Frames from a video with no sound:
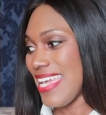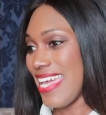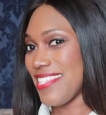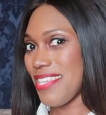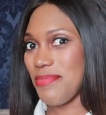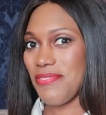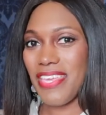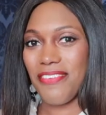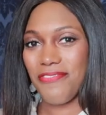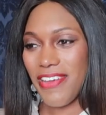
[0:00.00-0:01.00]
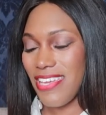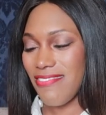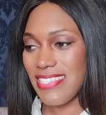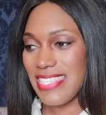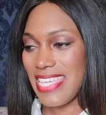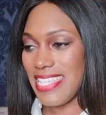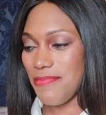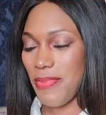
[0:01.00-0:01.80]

in terms of their fragrances,